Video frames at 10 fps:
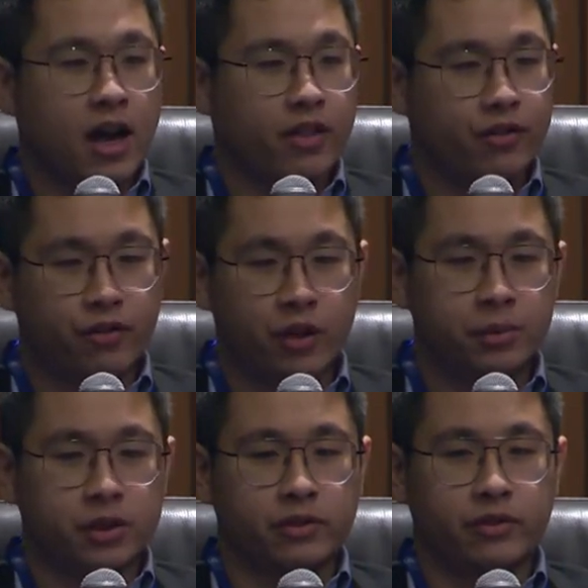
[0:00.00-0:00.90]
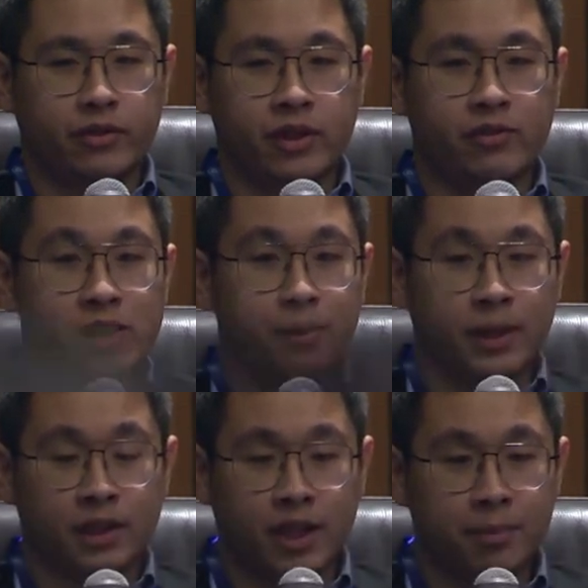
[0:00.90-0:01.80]
other forms of
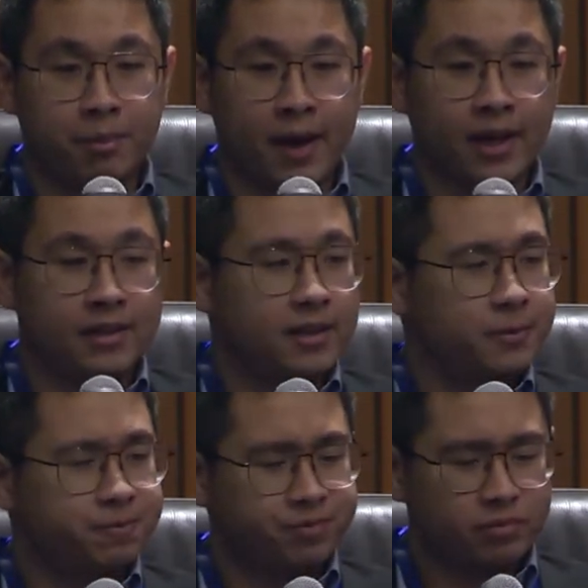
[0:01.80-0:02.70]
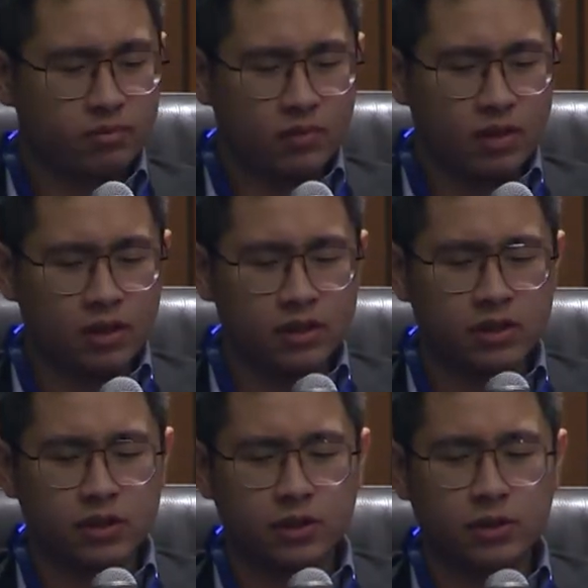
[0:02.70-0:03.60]
environmental impacts.
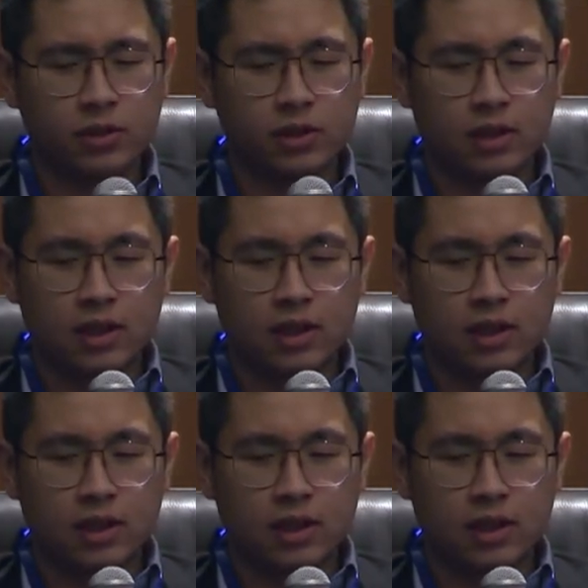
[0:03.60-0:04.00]
So,